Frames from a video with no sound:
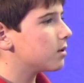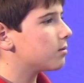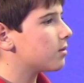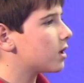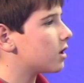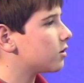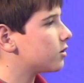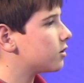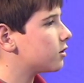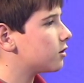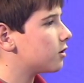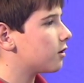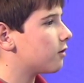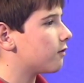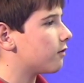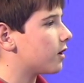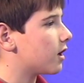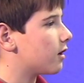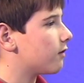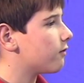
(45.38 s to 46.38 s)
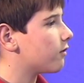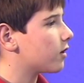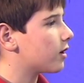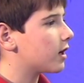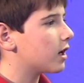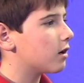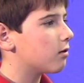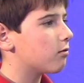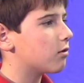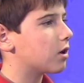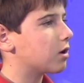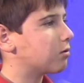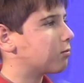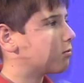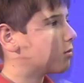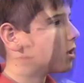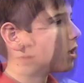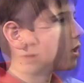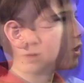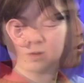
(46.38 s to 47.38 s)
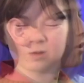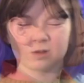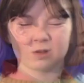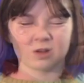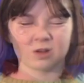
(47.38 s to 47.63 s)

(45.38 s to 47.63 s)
about surfing. I forget what it was. Couldn't